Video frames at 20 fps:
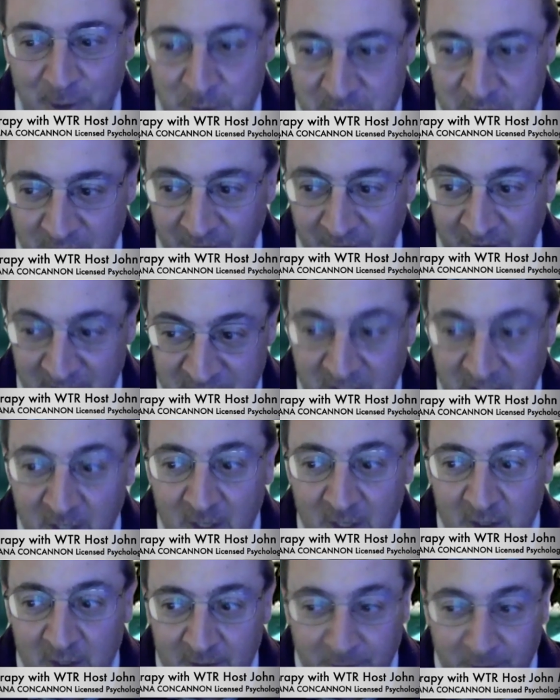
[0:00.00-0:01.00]
used to this.
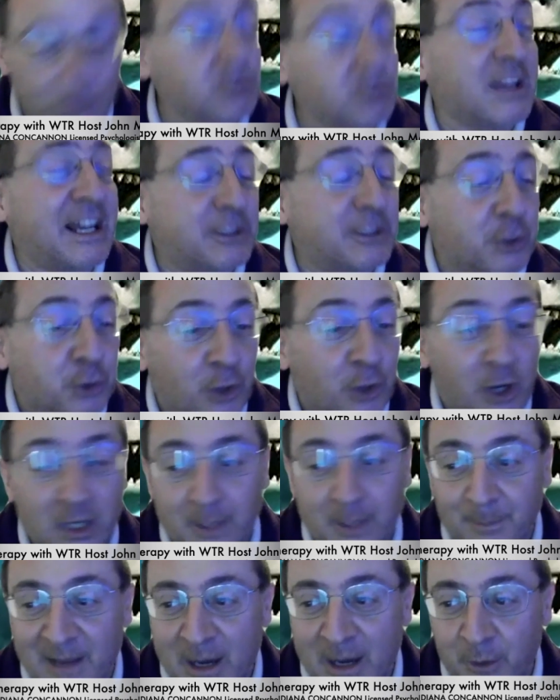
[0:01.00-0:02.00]
You'd like to
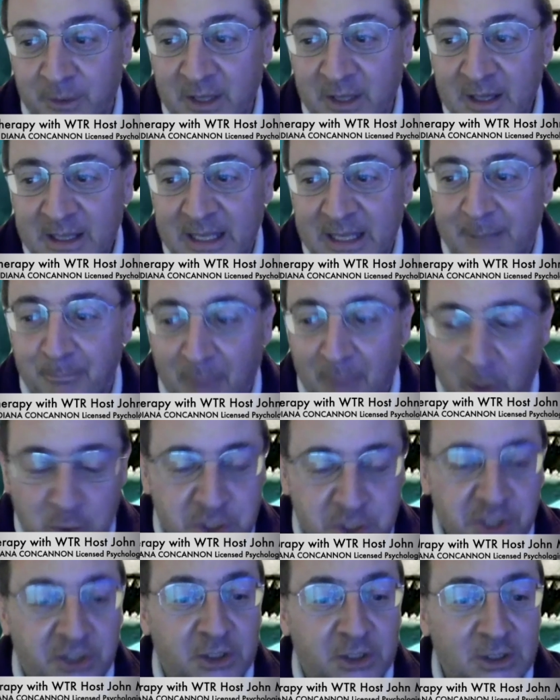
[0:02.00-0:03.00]
talk about
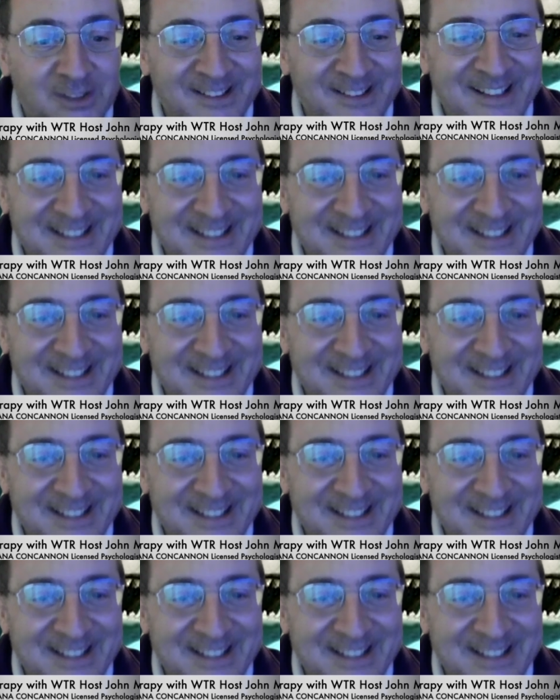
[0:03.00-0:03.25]
emotional